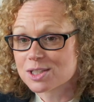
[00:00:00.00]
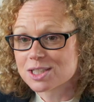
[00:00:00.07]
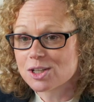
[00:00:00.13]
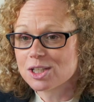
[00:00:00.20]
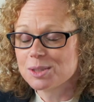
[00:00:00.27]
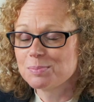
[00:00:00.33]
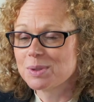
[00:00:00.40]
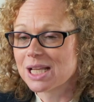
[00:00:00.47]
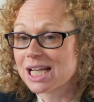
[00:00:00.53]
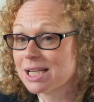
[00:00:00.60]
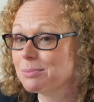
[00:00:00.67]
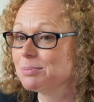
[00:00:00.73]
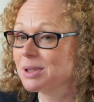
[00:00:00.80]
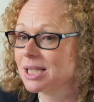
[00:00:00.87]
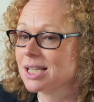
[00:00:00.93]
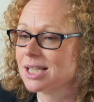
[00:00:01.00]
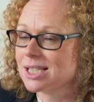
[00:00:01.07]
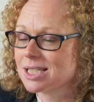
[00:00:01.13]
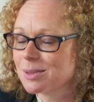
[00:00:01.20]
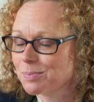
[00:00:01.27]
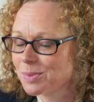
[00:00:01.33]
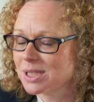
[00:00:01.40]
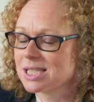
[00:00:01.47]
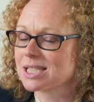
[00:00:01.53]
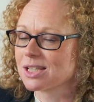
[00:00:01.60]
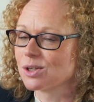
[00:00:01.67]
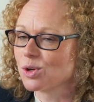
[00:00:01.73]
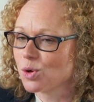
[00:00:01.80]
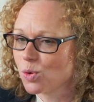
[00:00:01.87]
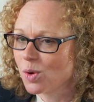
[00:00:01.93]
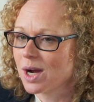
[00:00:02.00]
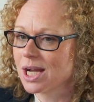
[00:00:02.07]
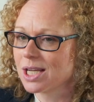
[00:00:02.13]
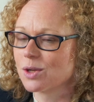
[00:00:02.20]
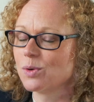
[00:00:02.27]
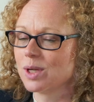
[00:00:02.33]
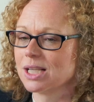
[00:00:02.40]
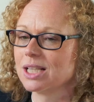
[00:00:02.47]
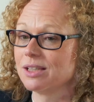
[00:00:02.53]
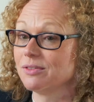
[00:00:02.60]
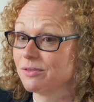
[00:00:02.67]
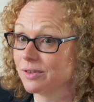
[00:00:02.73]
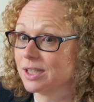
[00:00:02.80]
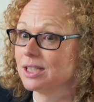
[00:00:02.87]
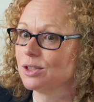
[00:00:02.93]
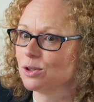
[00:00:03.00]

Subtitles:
a solid plan in place, bids can quite quickly feel